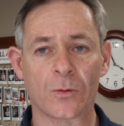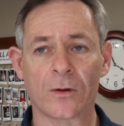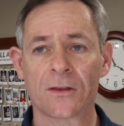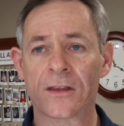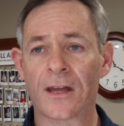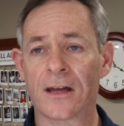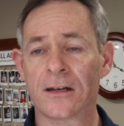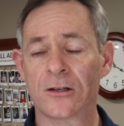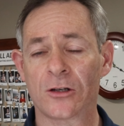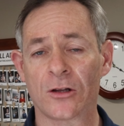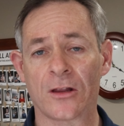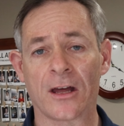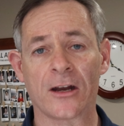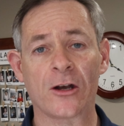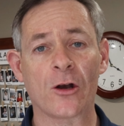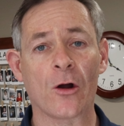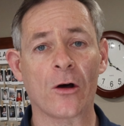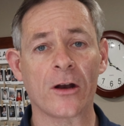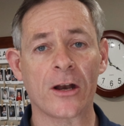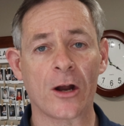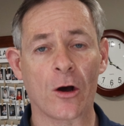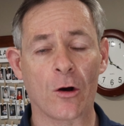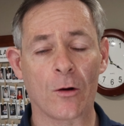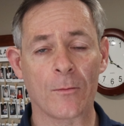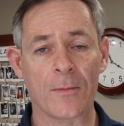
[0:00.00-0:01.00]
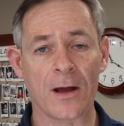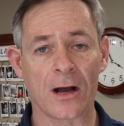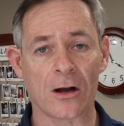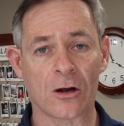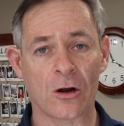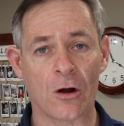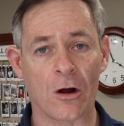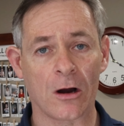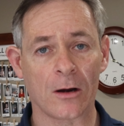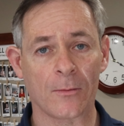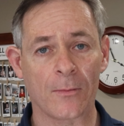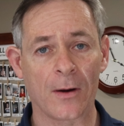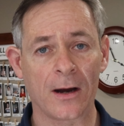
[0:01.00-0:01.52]
Do they not know about
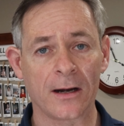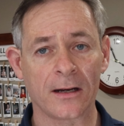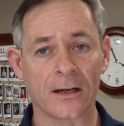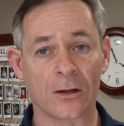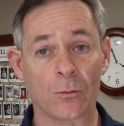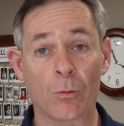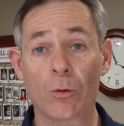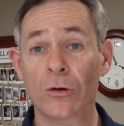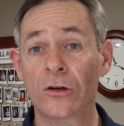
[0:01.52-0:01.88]
chiropractic?